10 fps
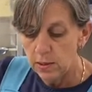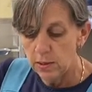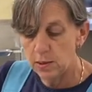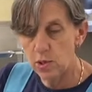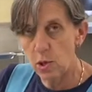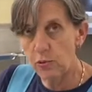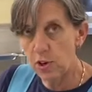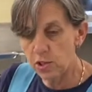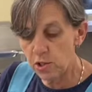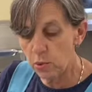So
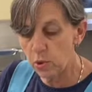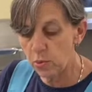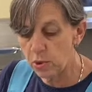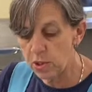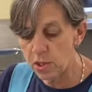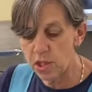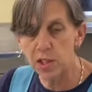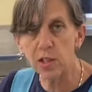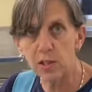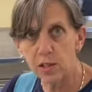far so good with the
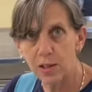tears.